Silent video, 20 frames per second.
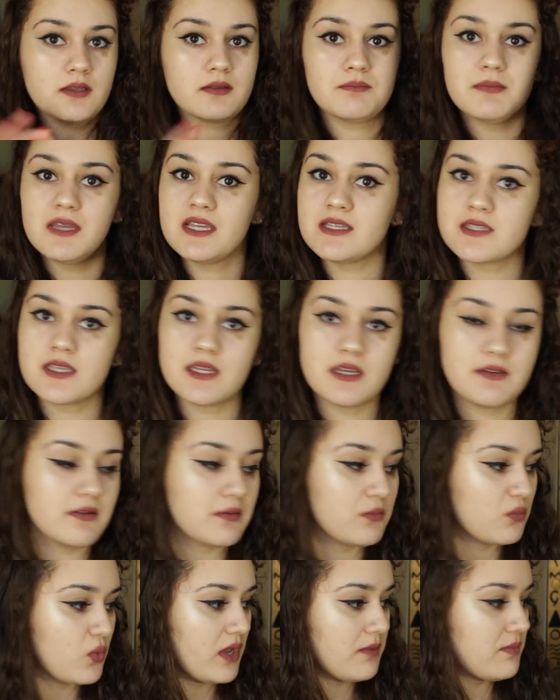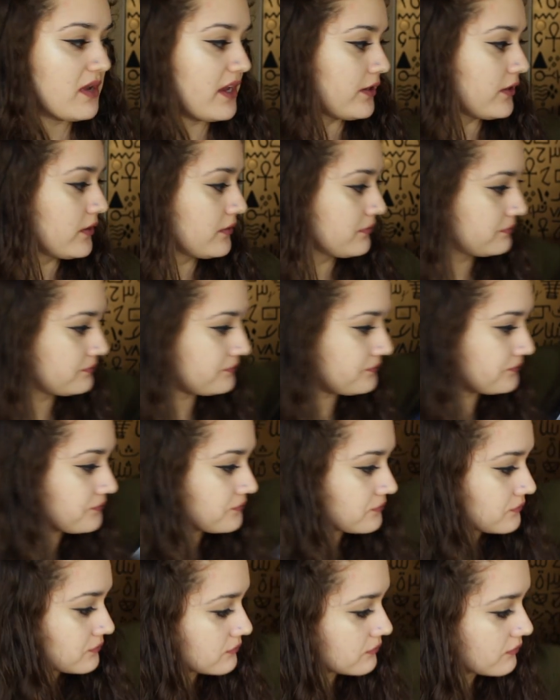makes it even way better.
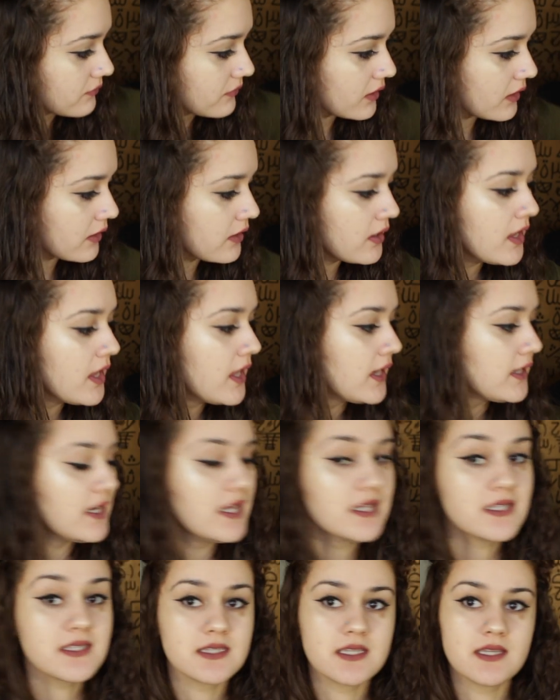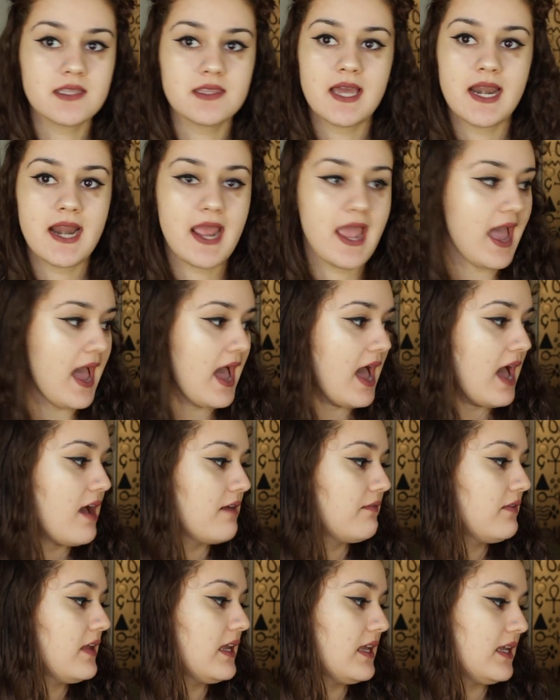Next thing that I
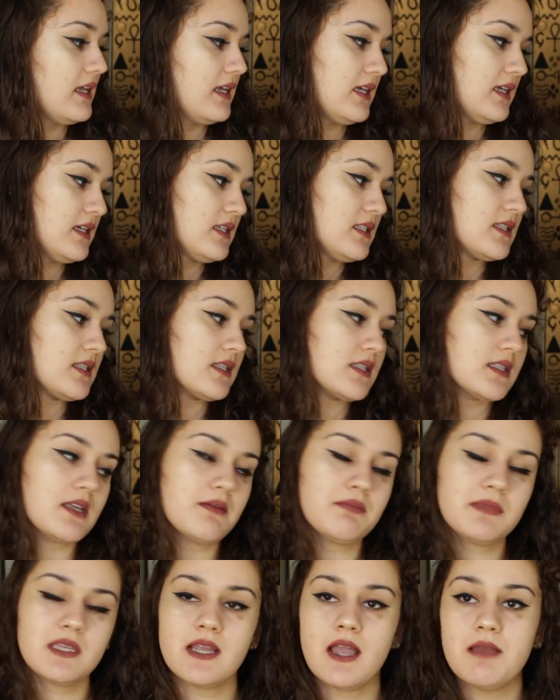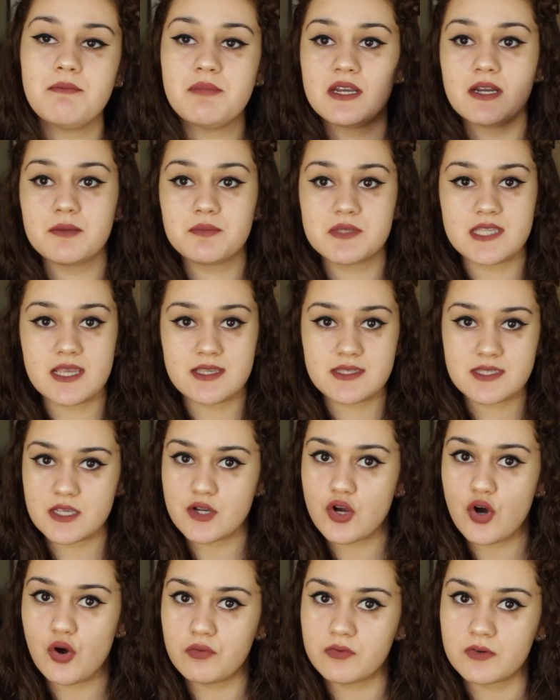have is something I've been
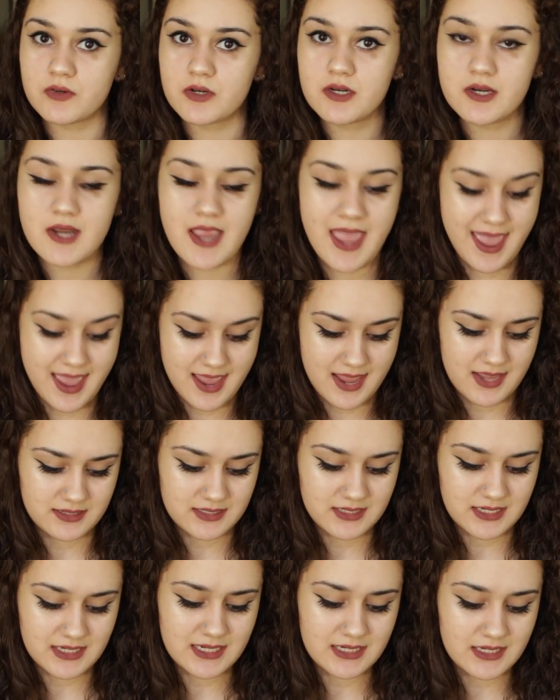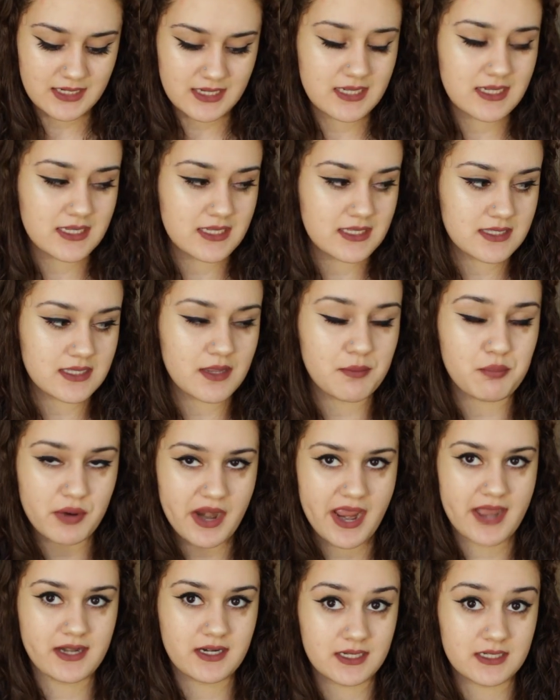obsessing over, and it is the
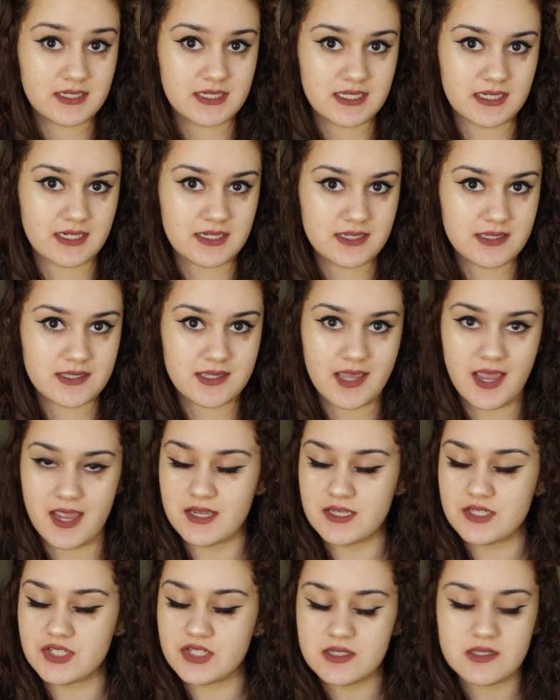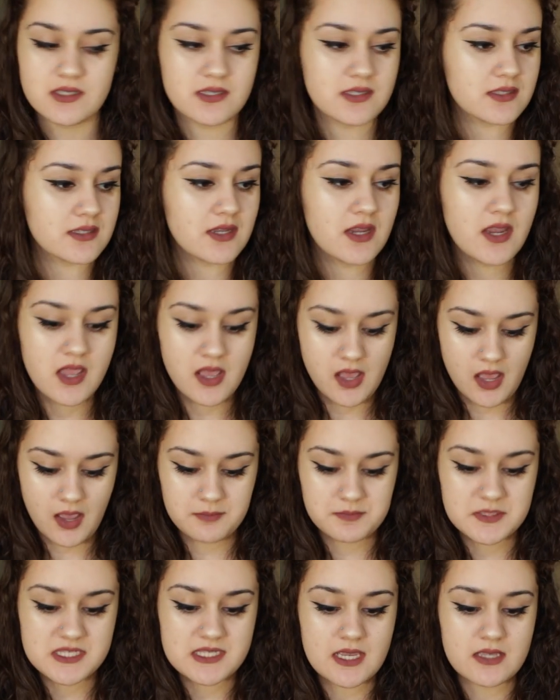brand Adidas. I just
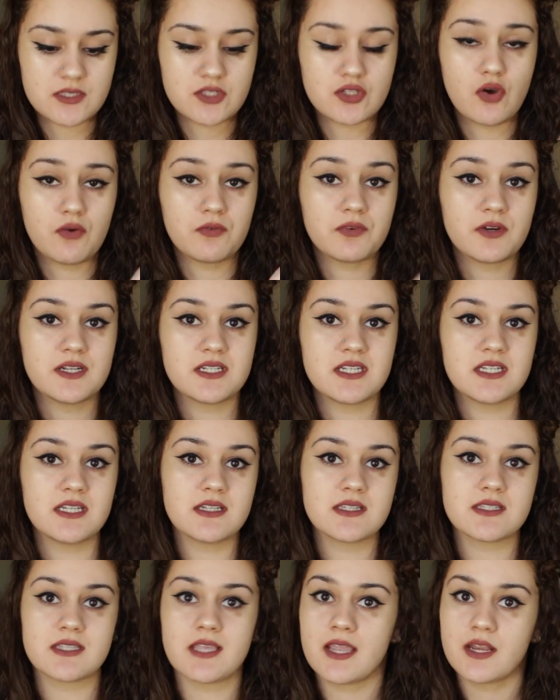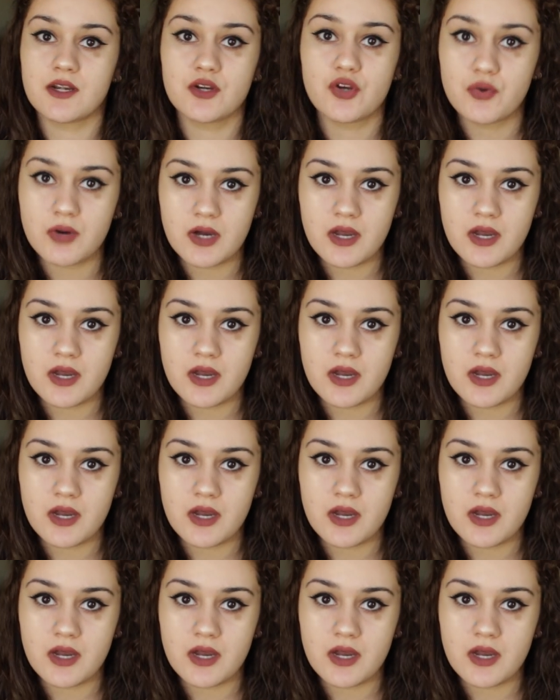obsess over Adidas like no